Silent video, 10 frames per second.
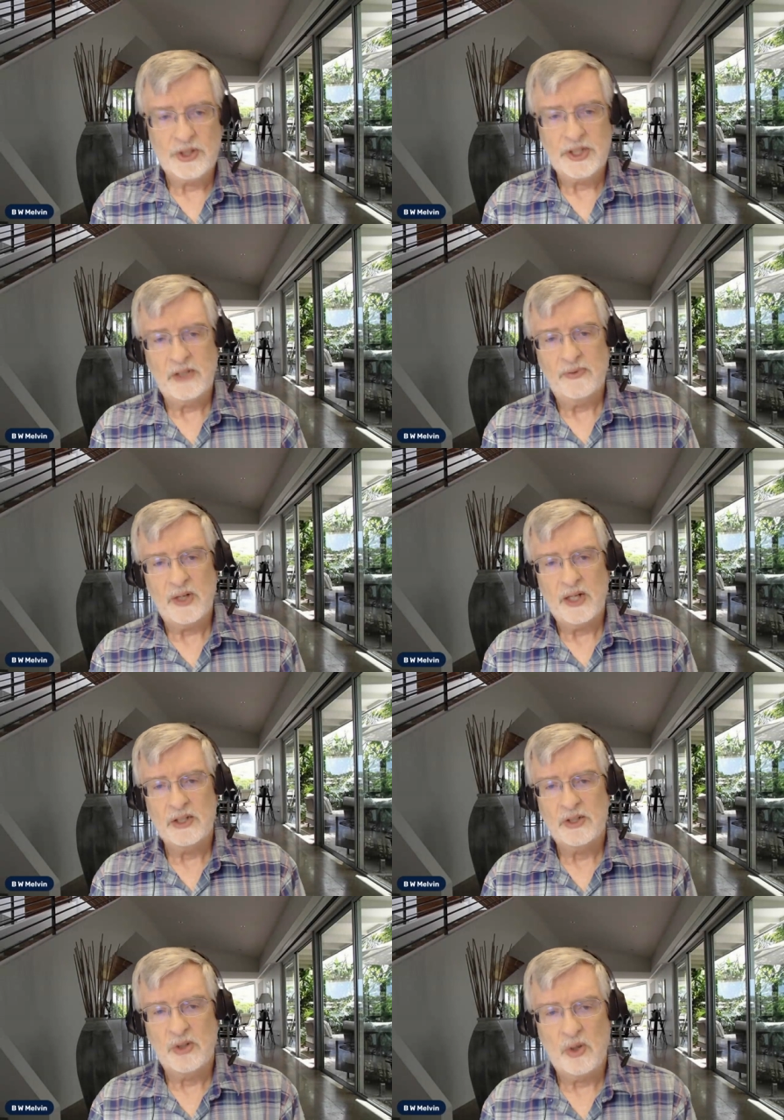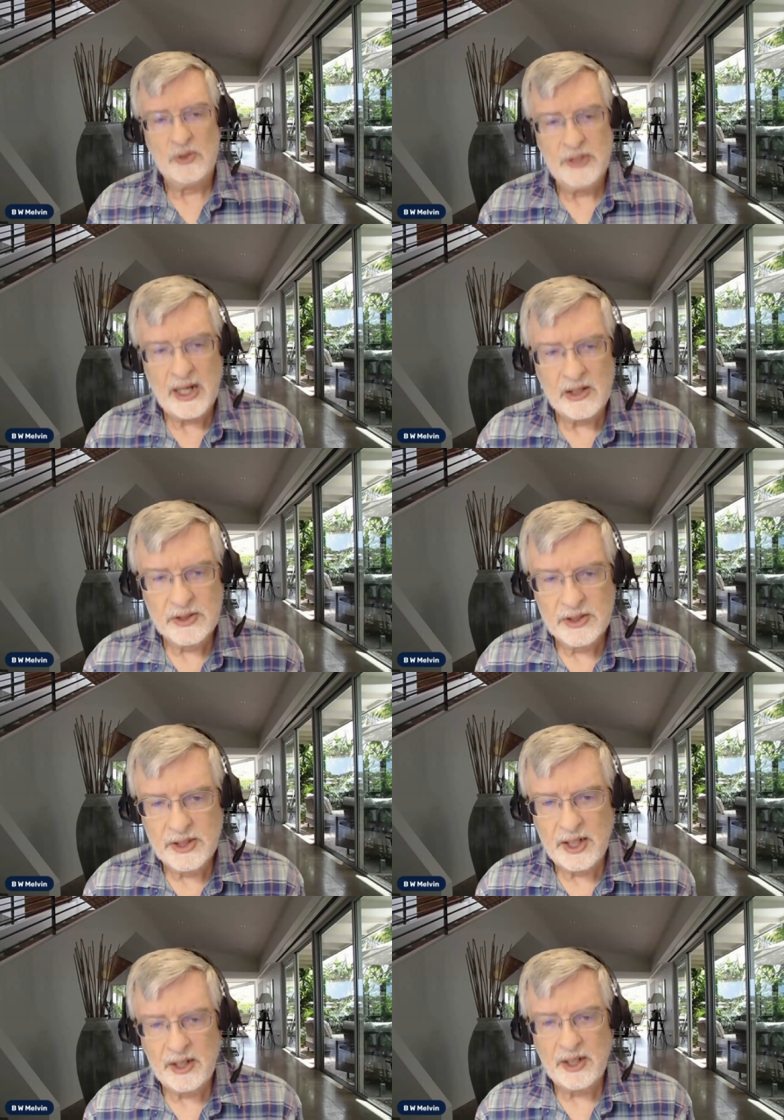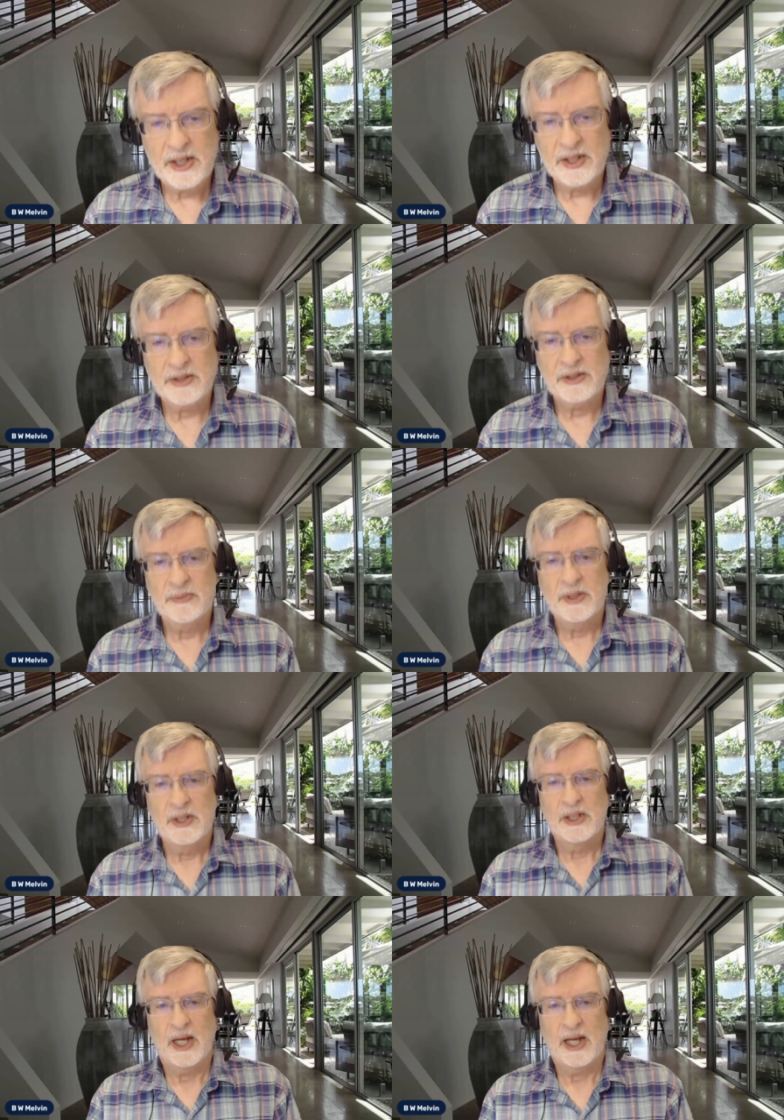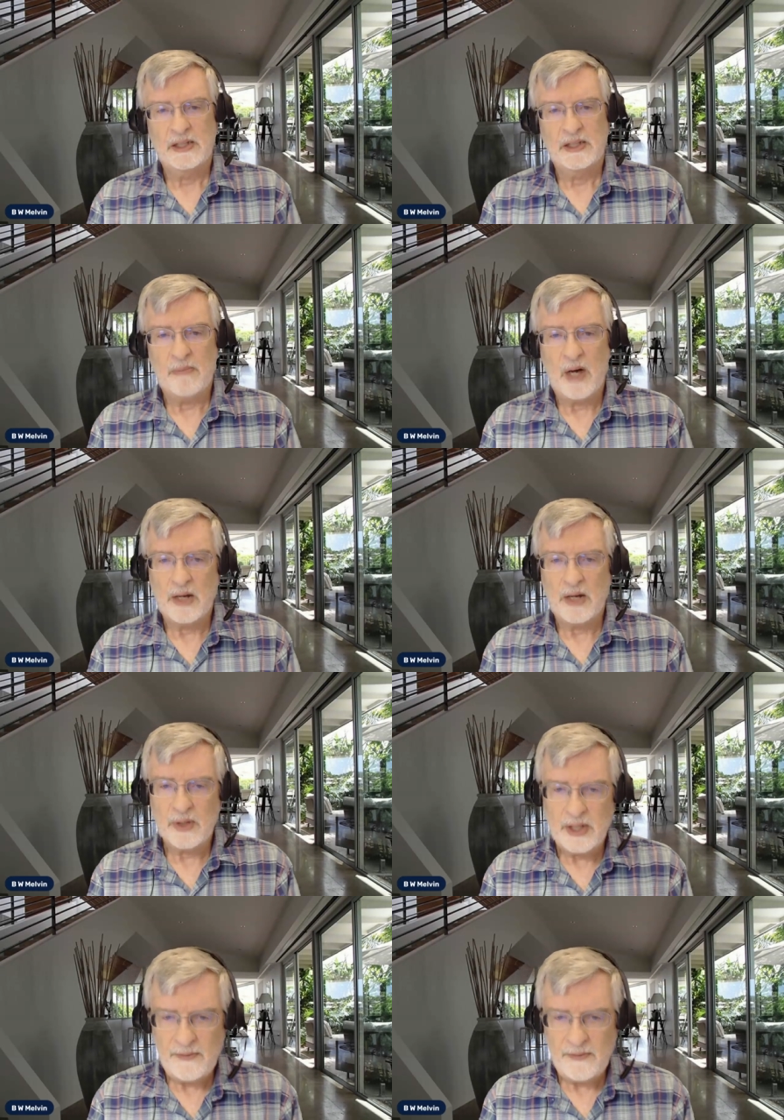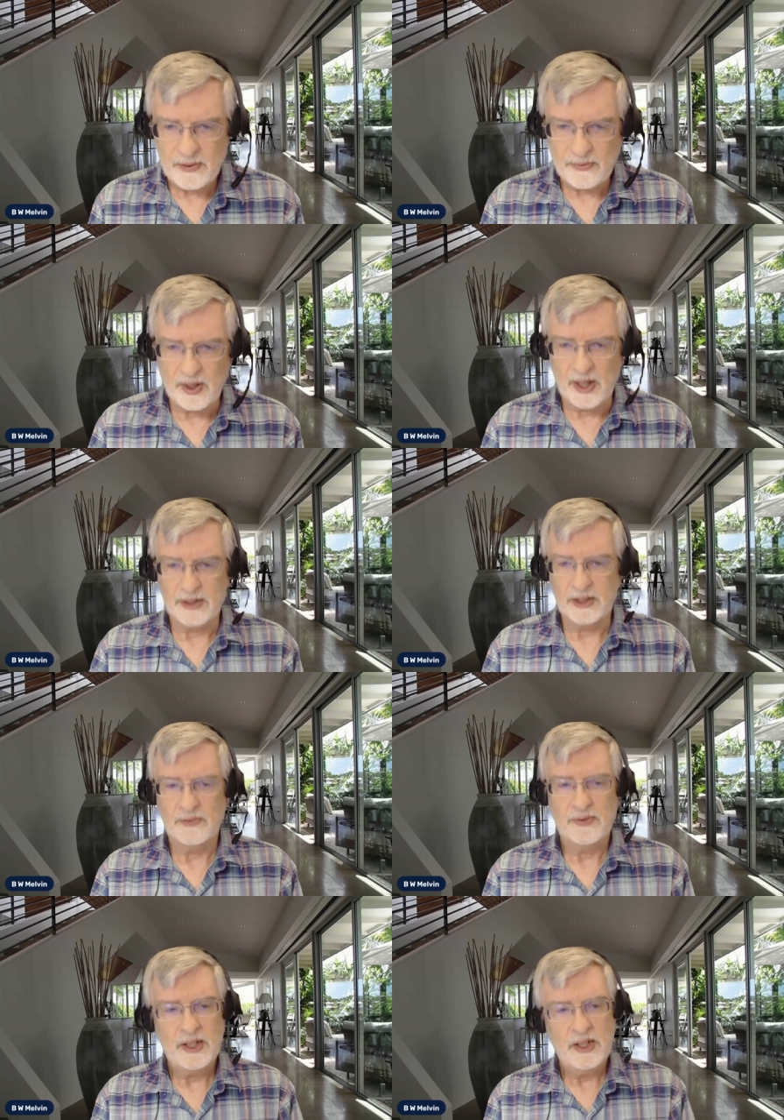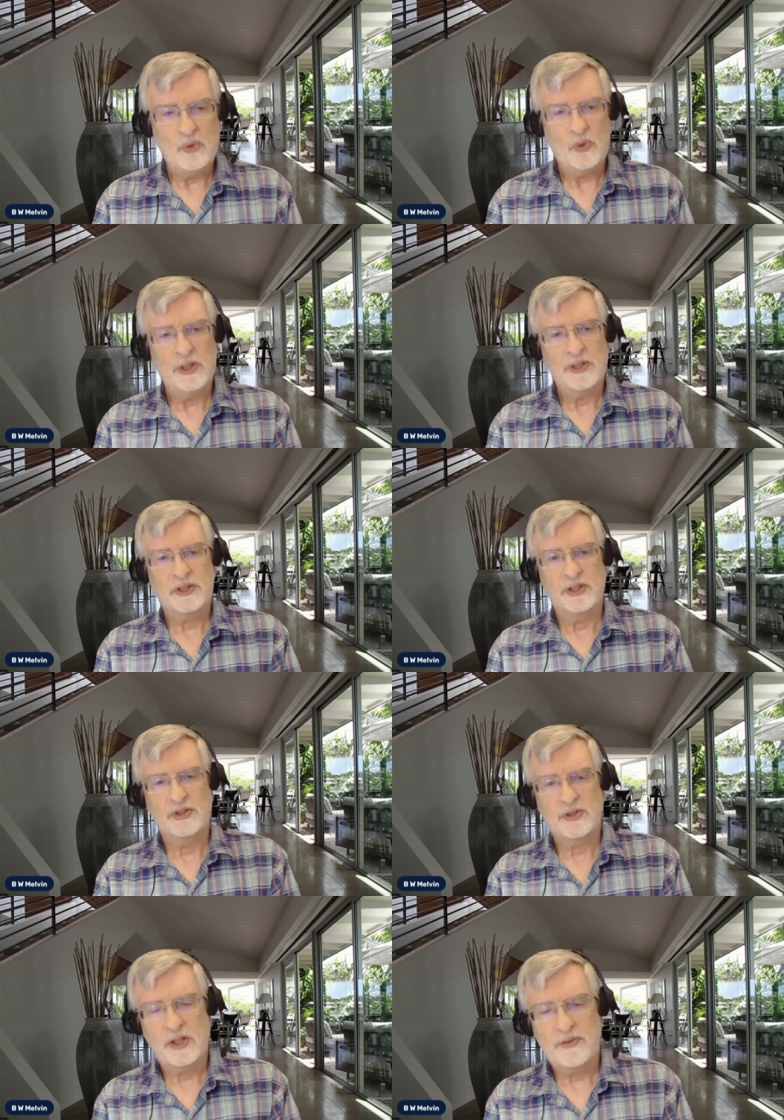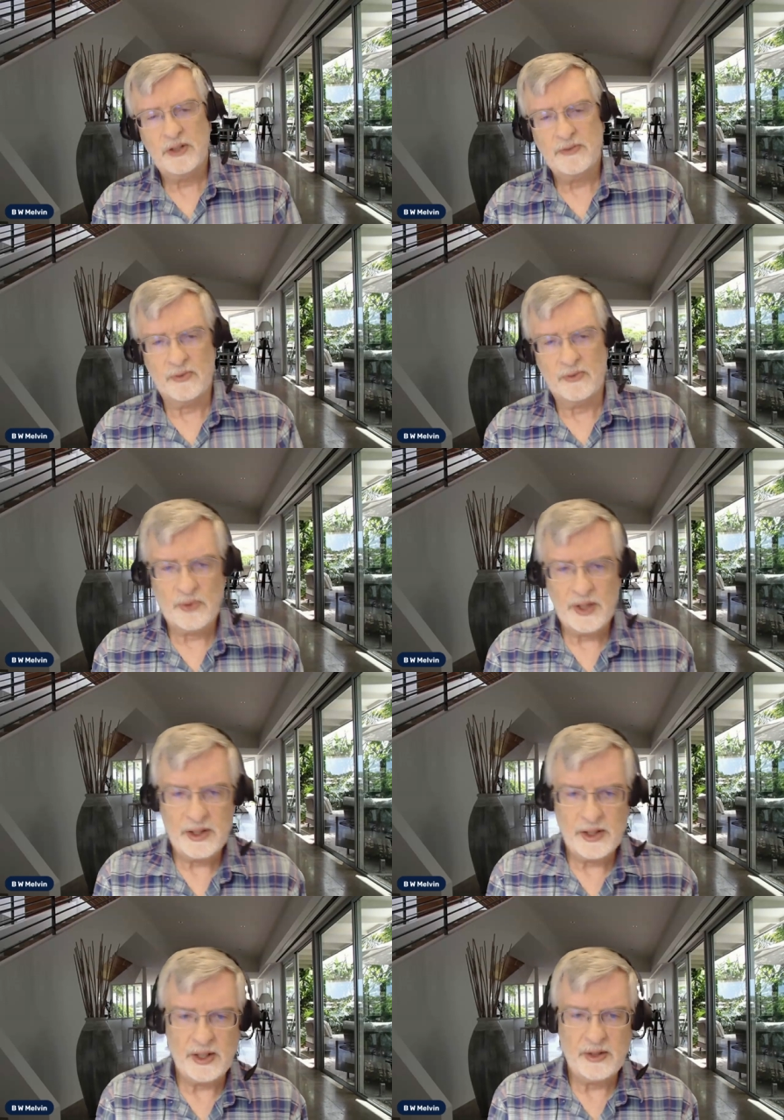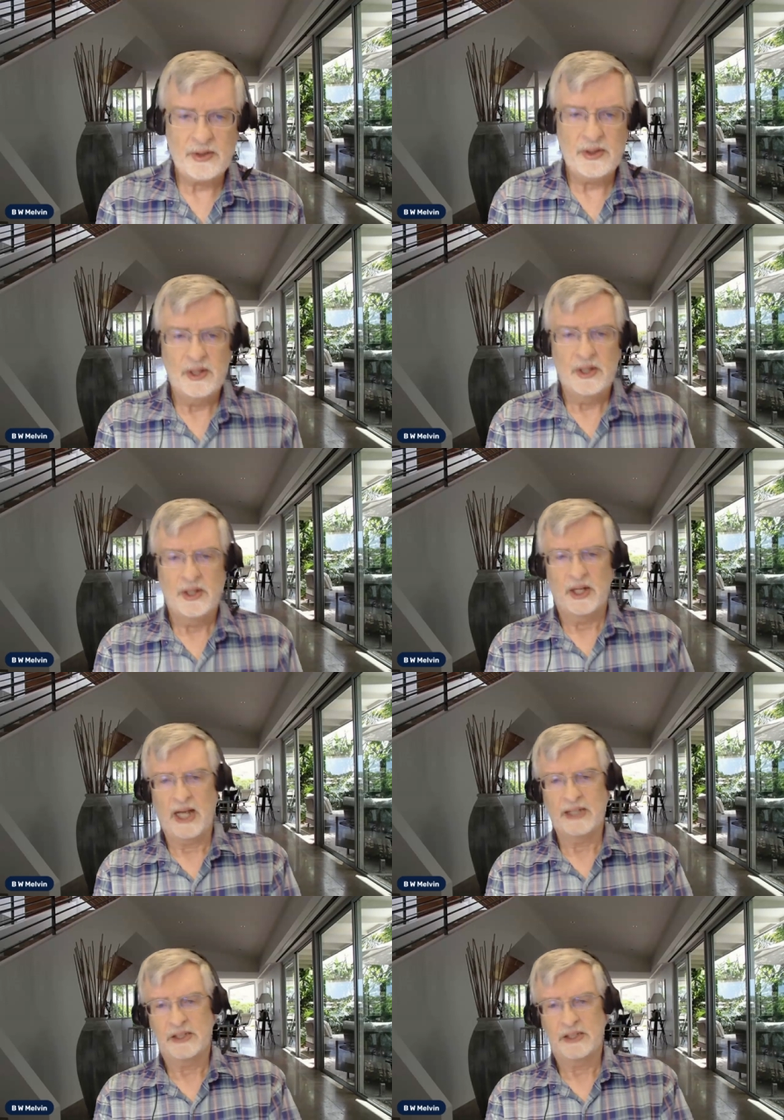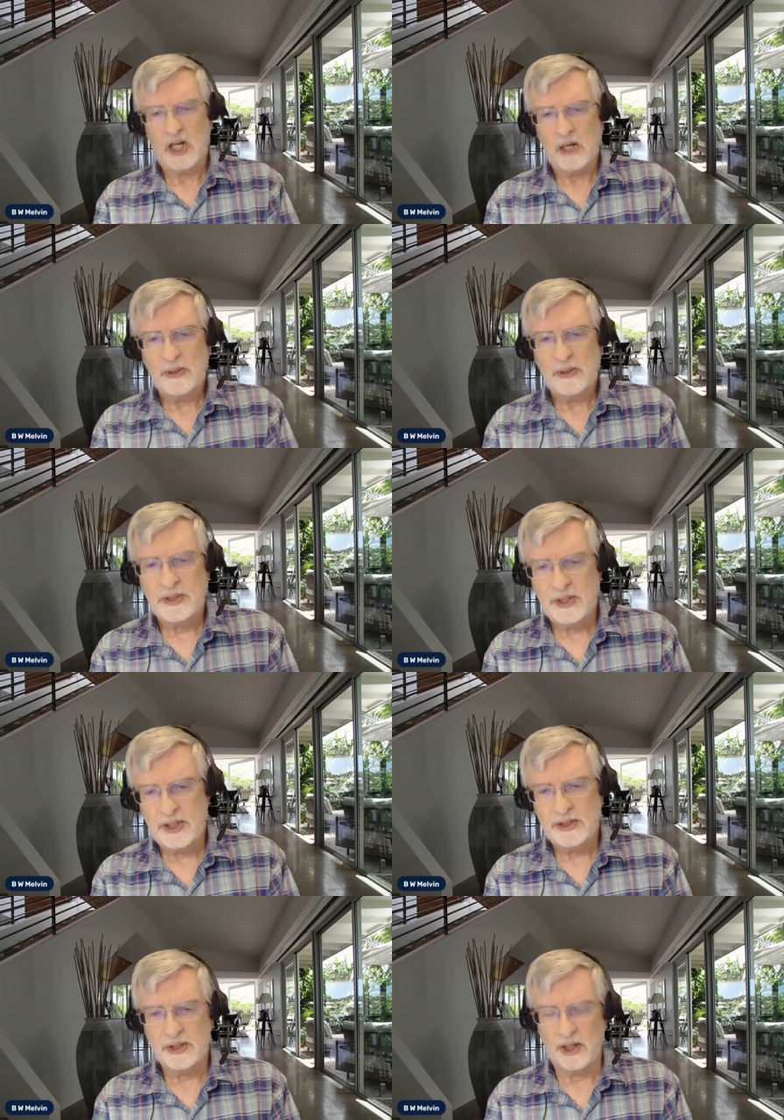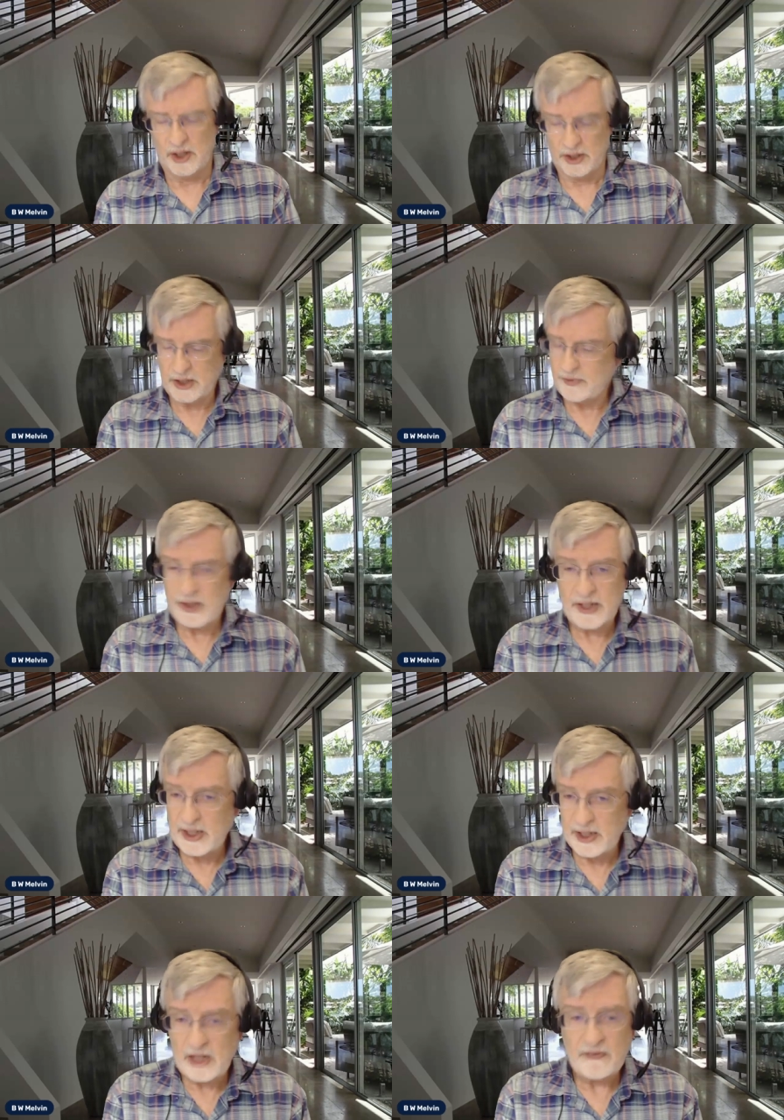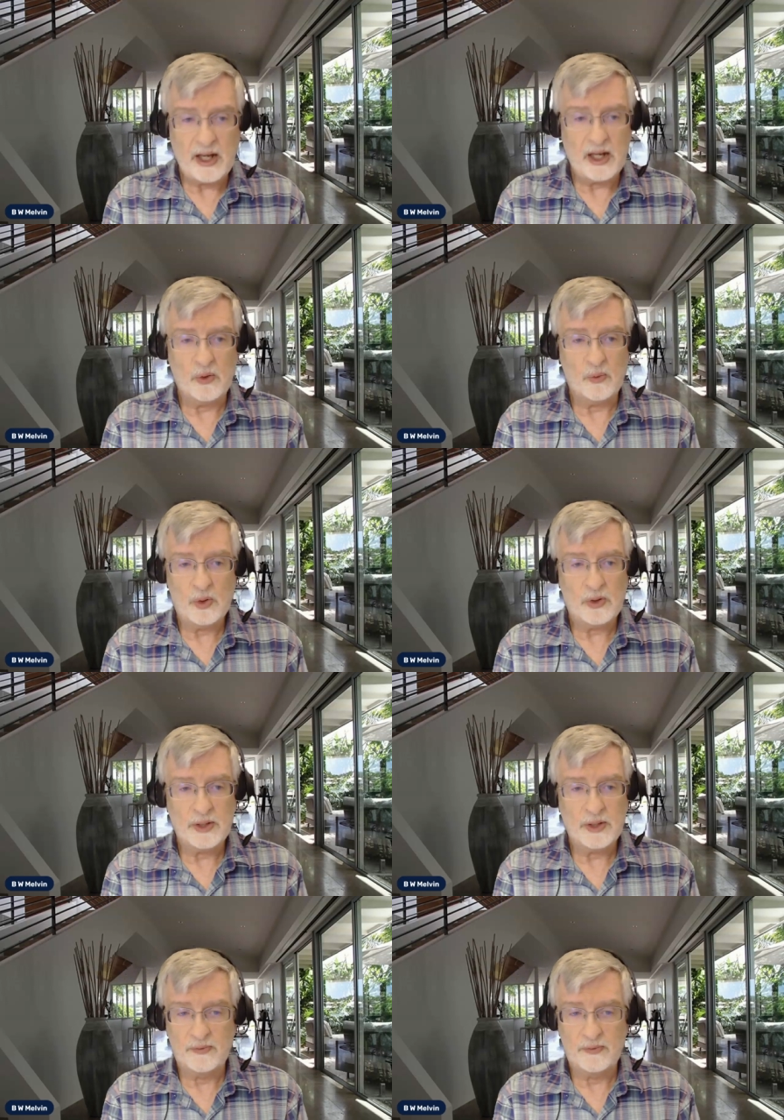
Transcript: she defines totalitarianism as the modern left defines it. If anyone is conservative, a free thinker, has common sense, a uh, live and let live world